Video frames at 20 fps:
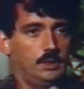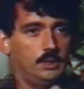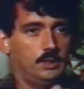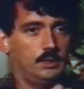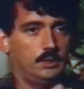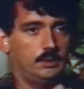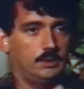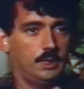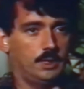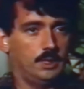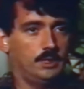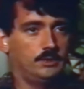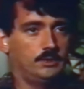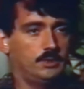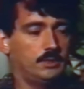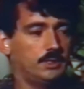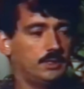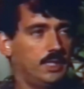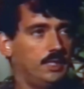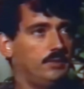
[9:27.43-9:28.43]

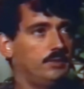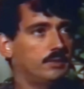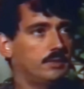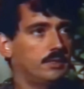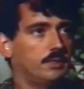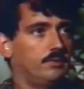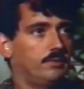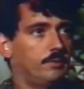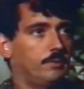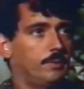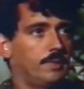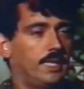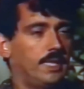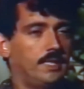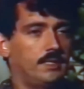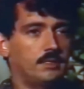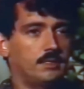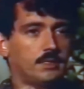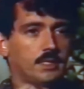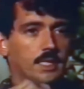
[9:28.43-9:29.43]
intelligence agency from the
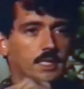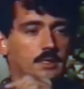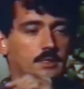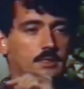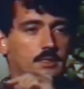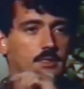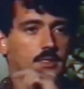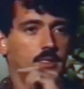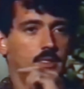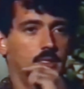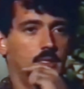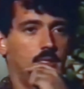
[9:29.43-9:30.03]
United States,